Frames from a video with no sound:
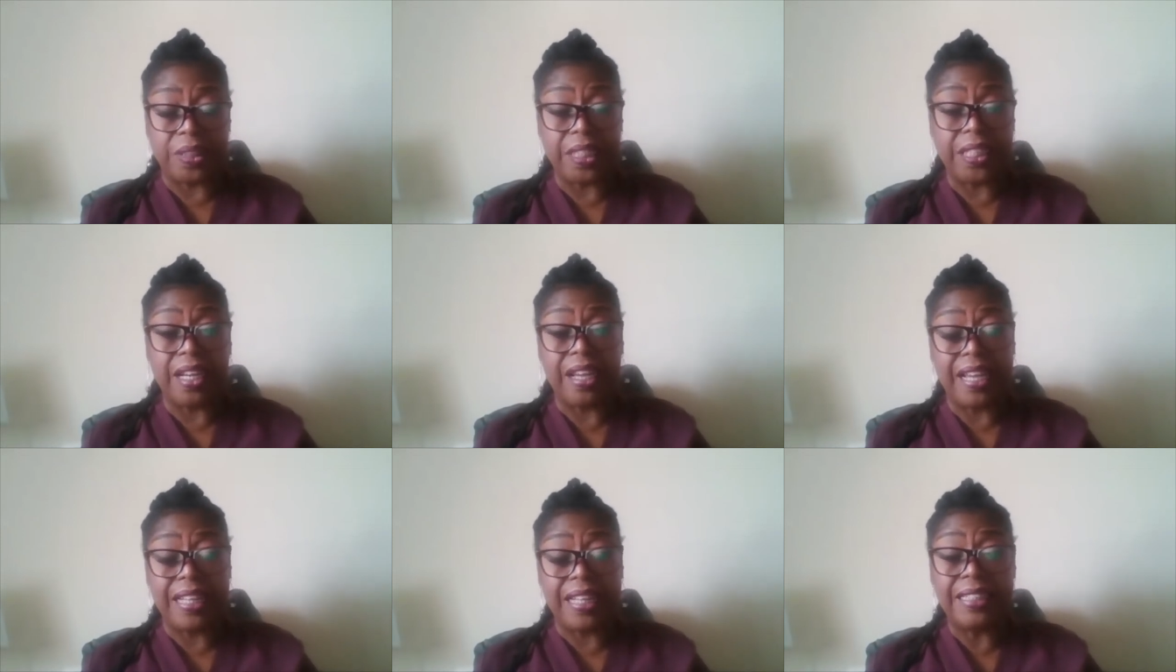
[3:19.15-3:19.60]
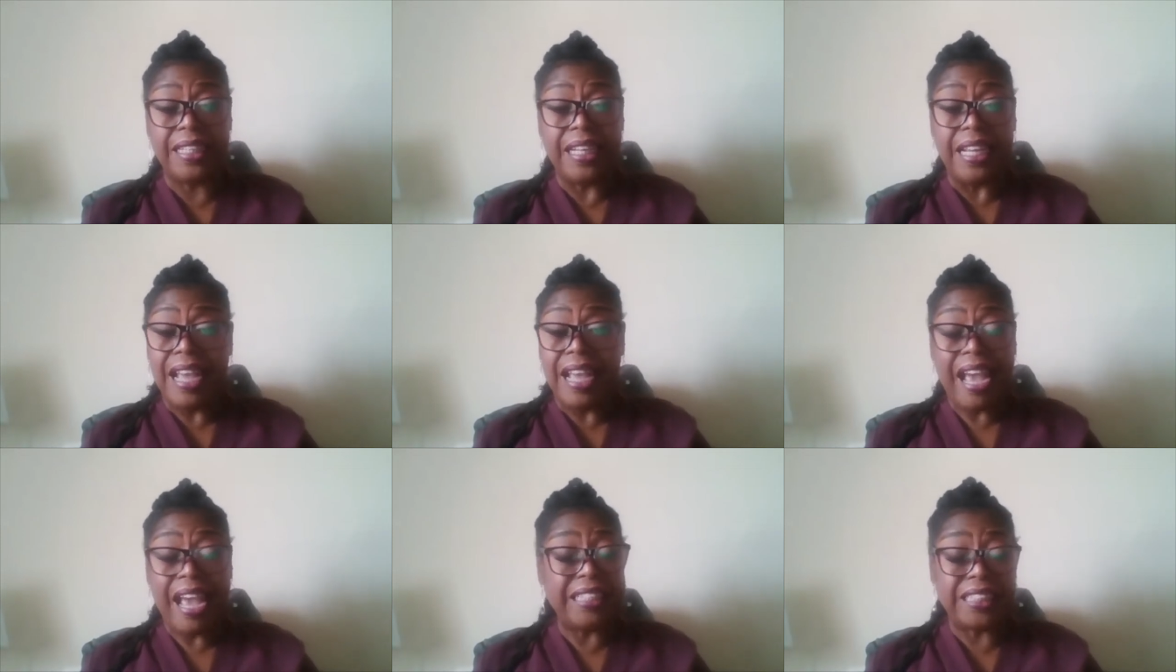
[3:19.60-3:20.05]
And I, and
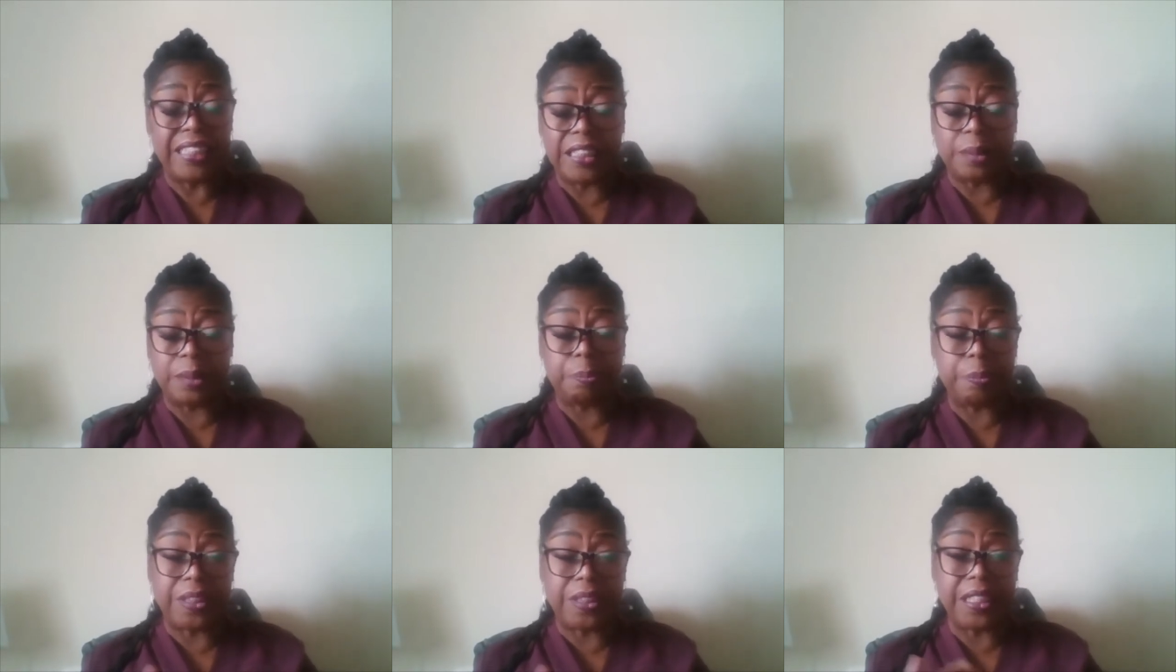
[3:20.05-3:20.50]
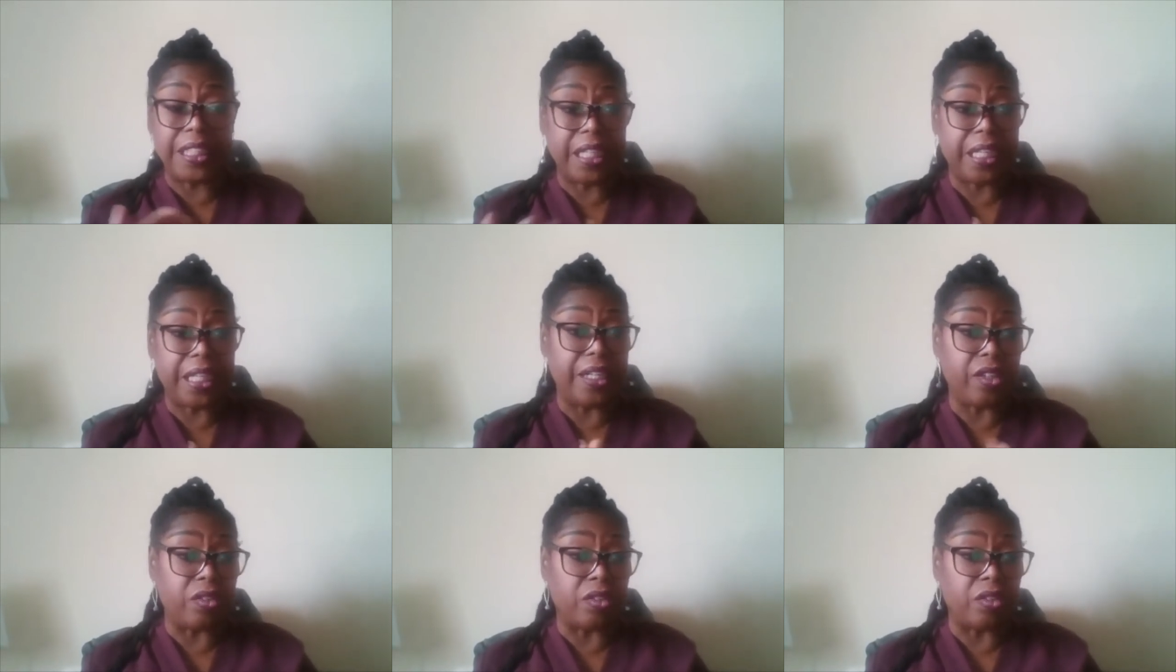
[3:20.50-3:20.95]
and it's
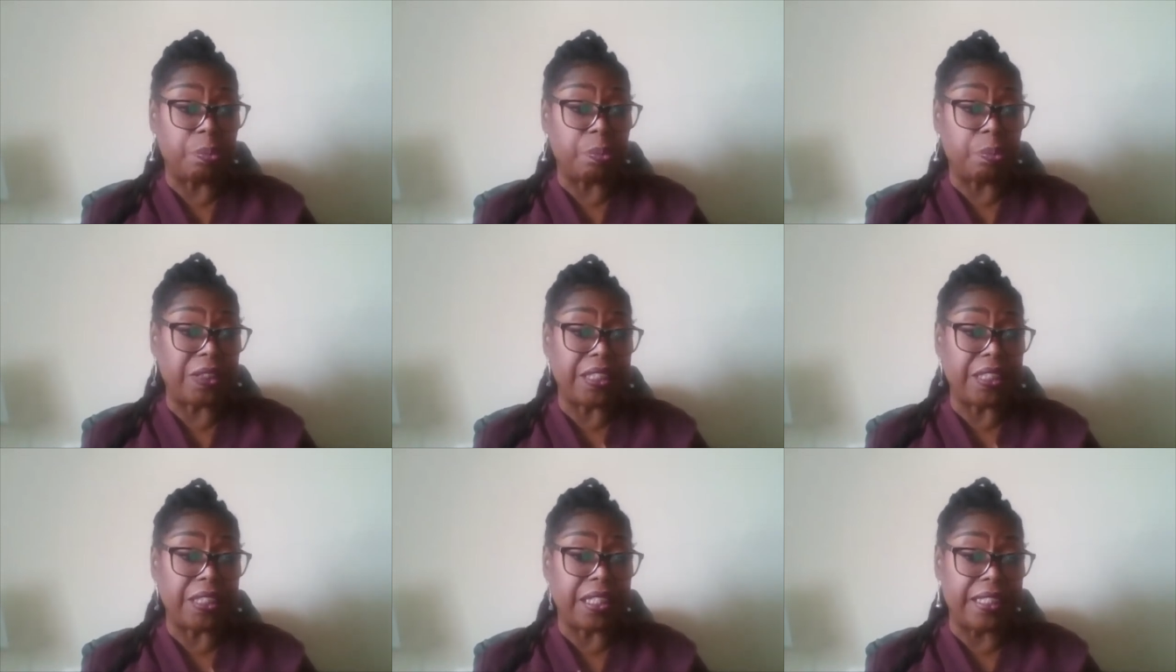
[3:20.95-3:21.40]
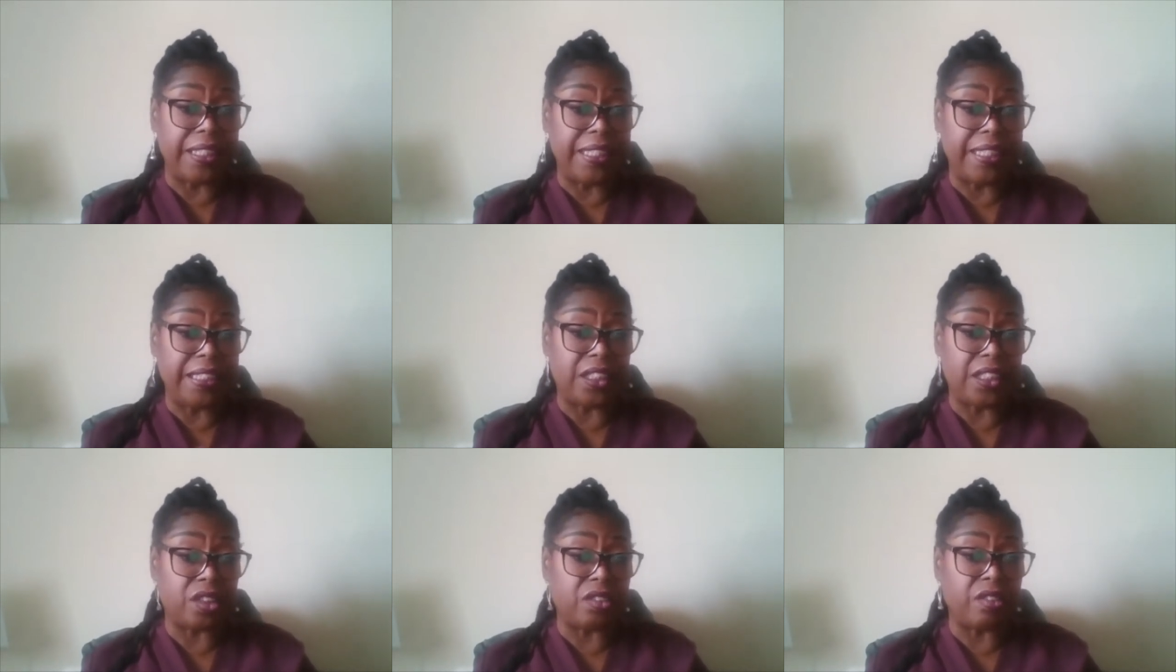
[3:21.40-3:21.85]
particularly good, particularly
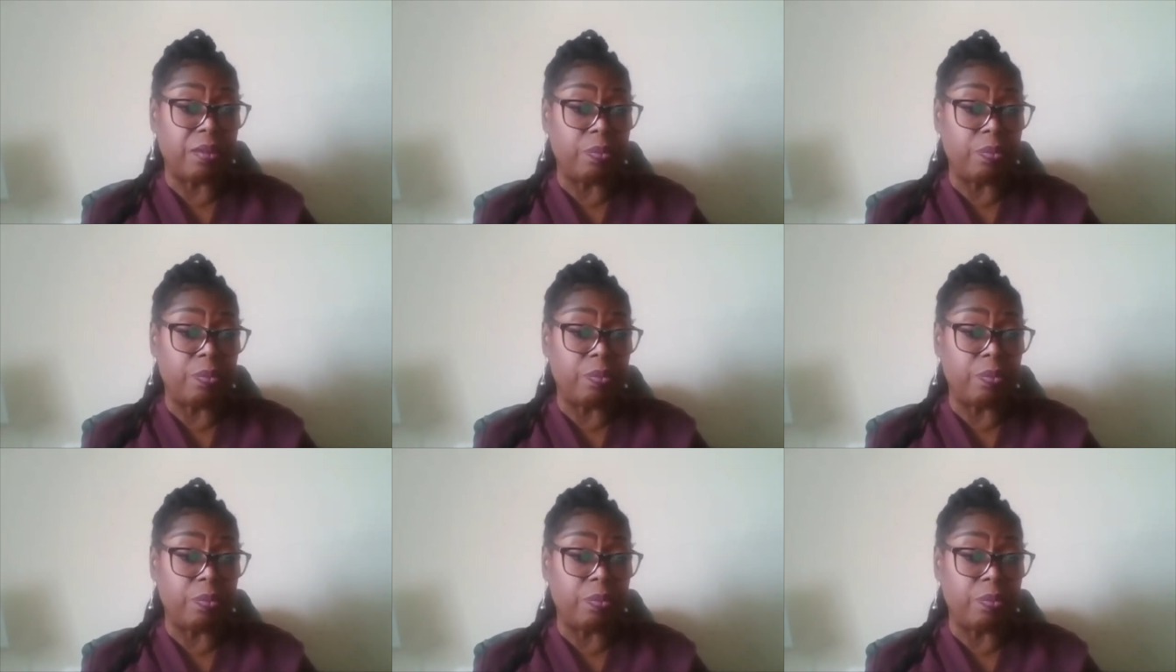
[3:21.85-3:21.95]
Instagram.